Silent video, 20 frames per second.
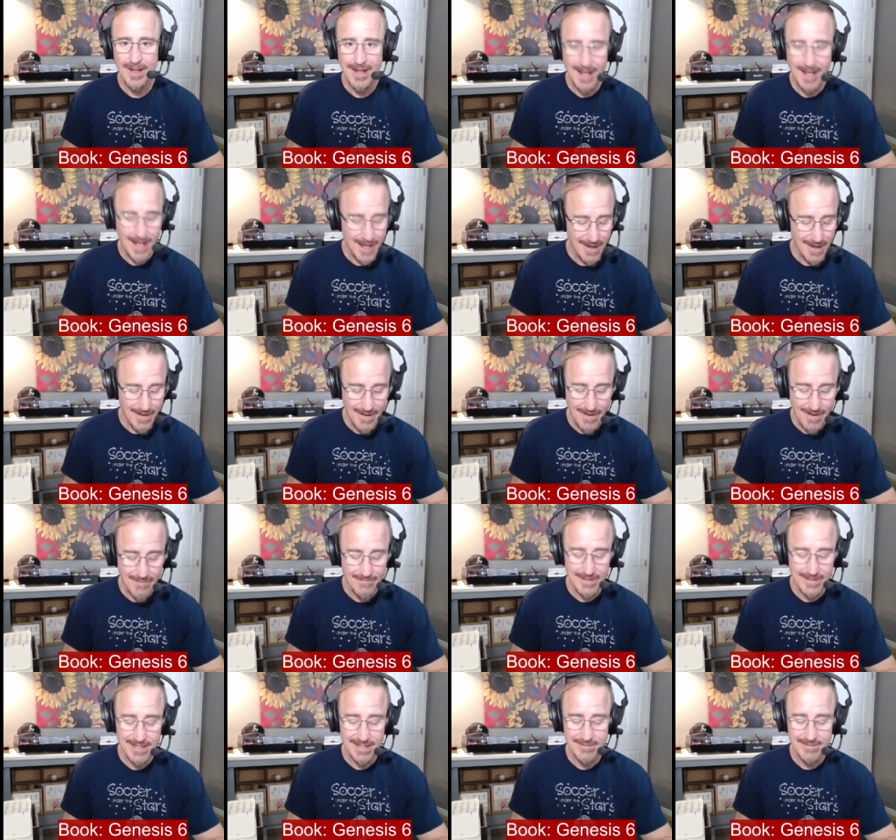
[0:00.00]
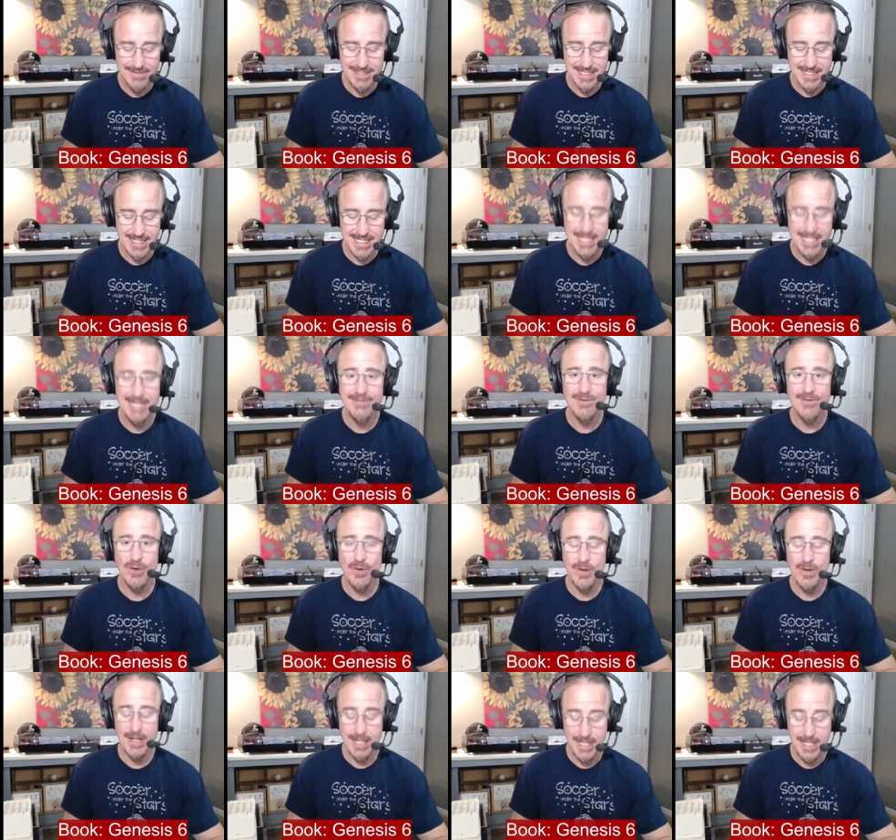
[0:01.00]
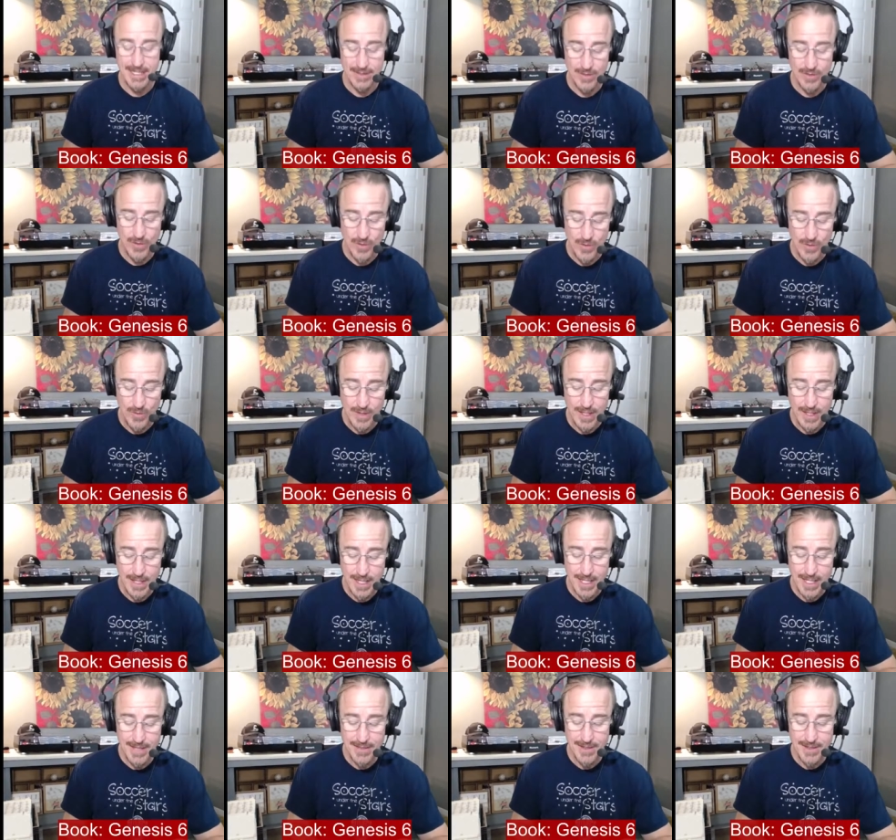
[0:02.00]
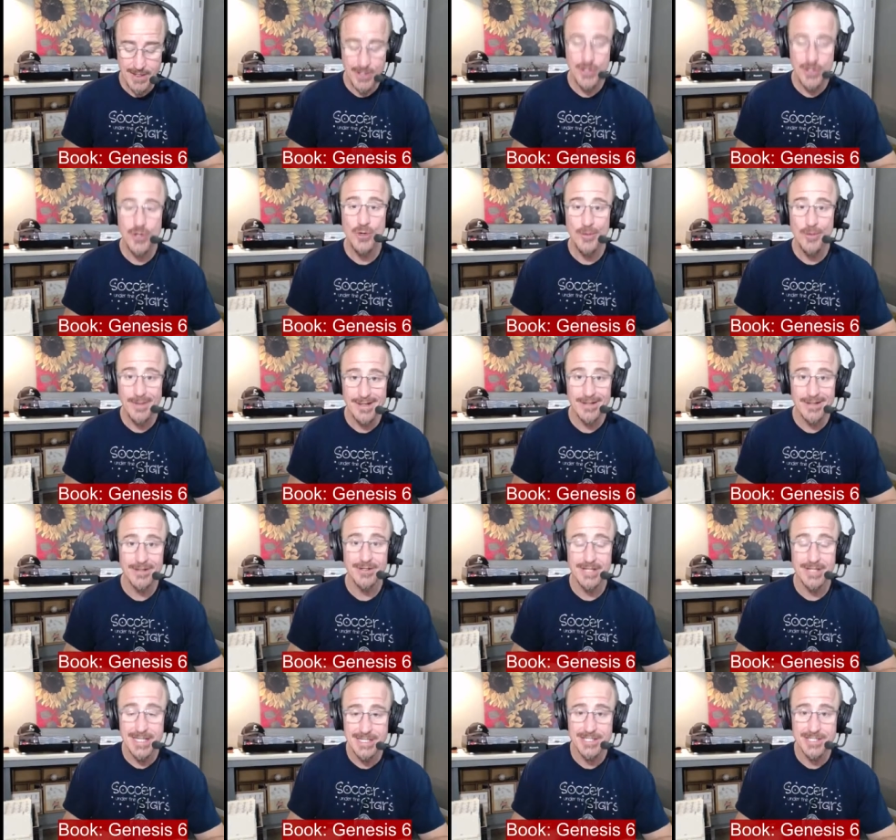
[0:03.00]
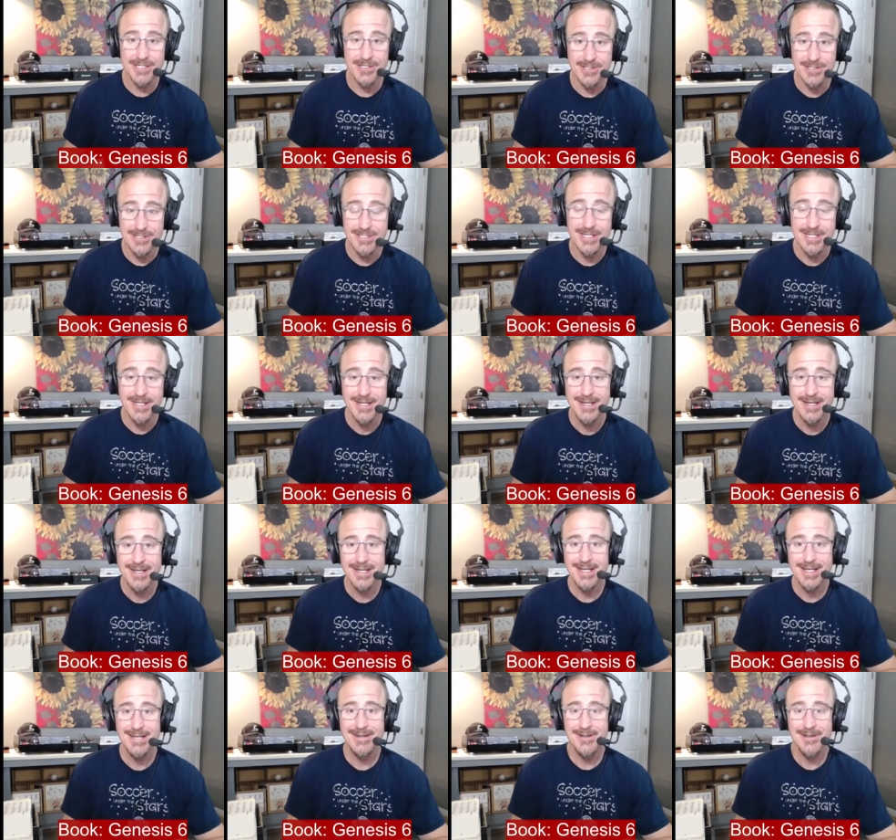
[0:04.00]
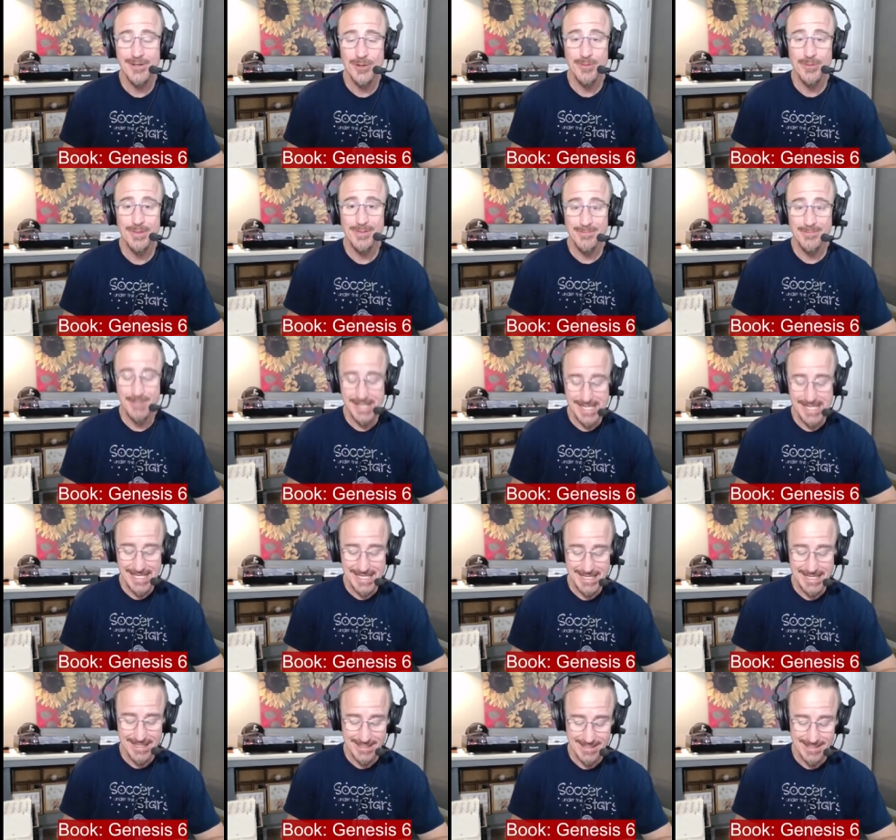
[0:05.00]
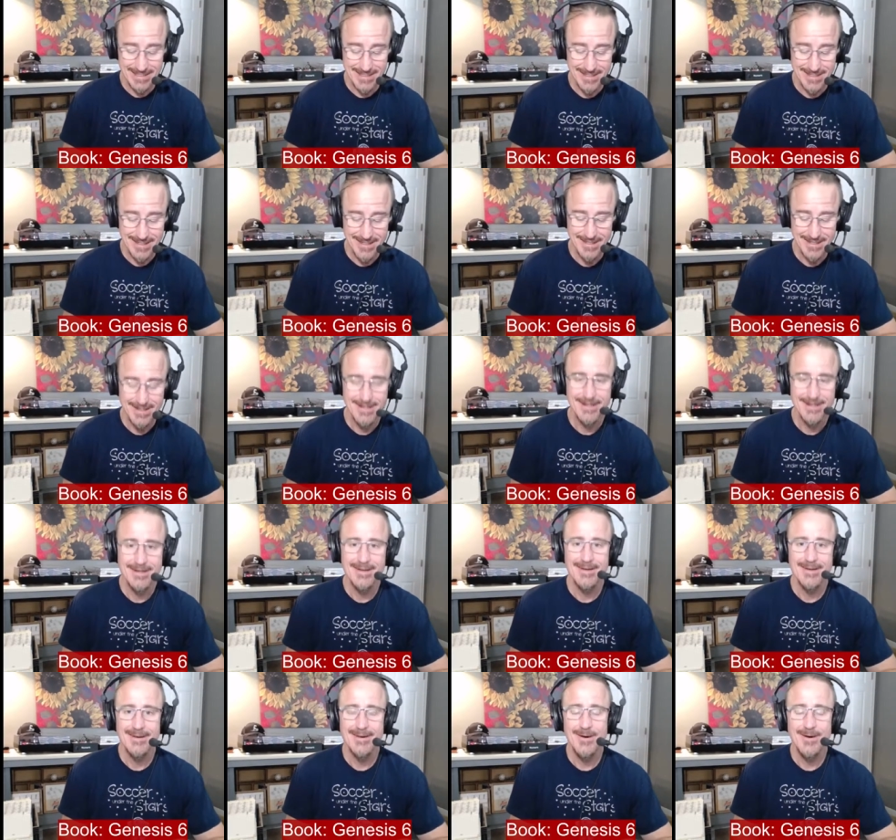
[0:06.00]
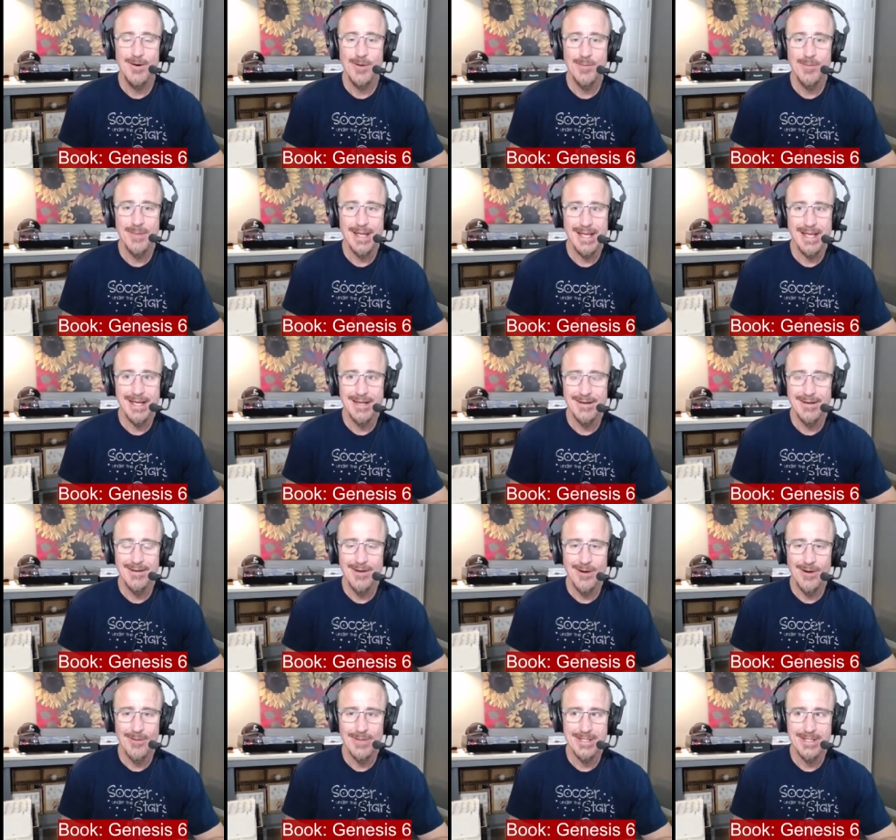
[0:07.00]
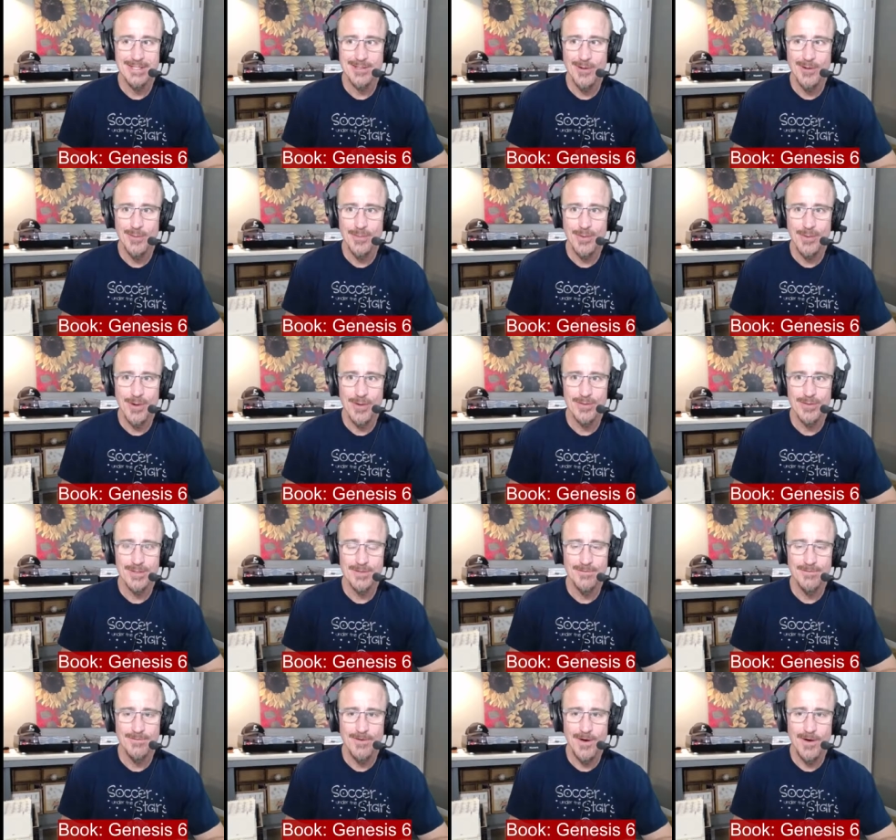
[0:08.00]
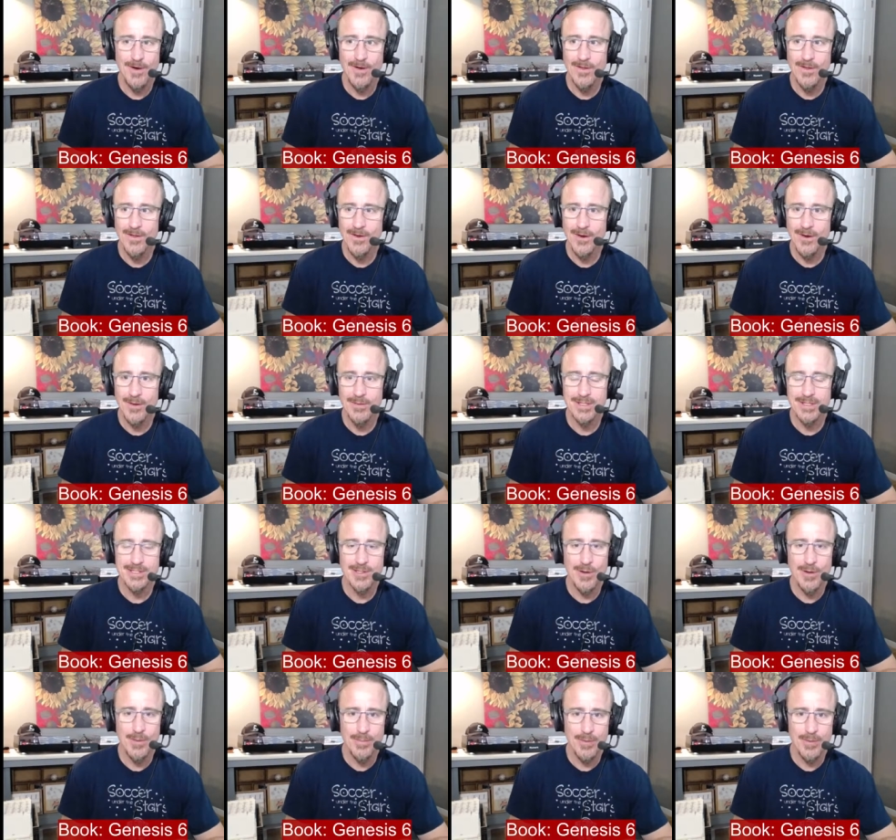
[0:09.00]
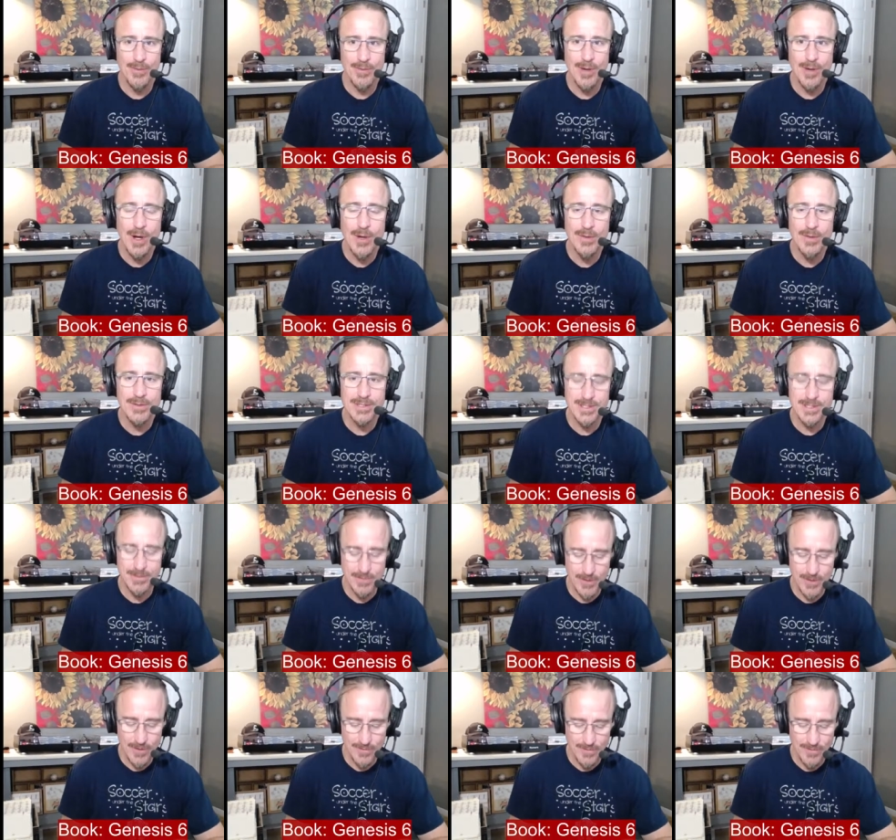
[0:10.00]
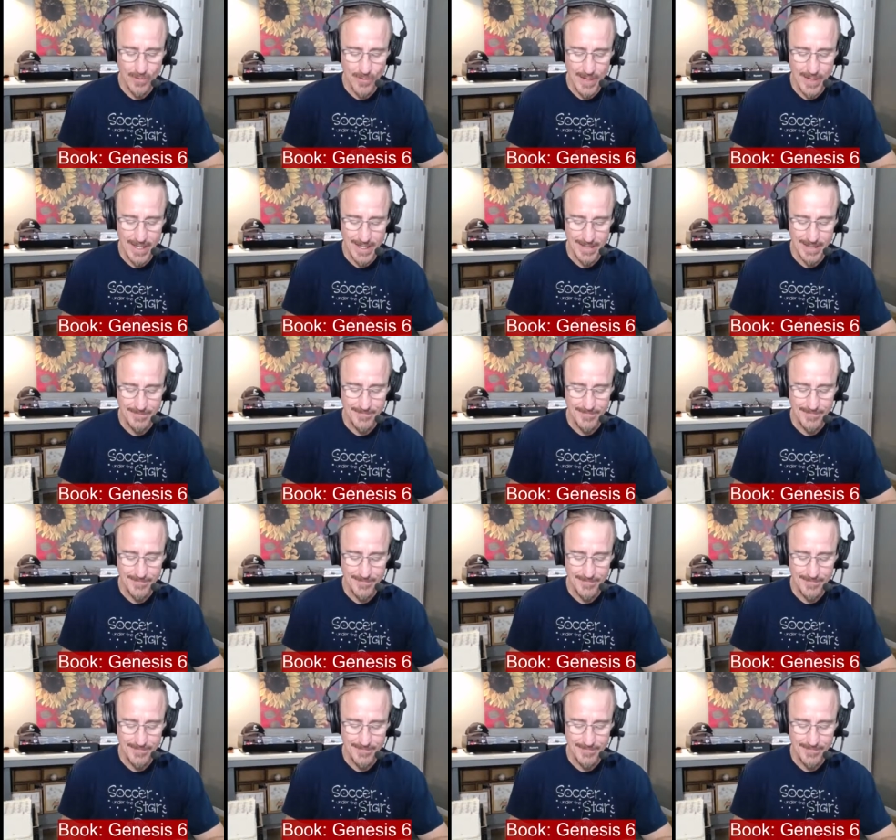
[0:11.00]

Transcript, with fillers: E- everything was evil. In who? In the human creatures, in human beings. Oh man, are we so prone to fall? Are we so prone to move away?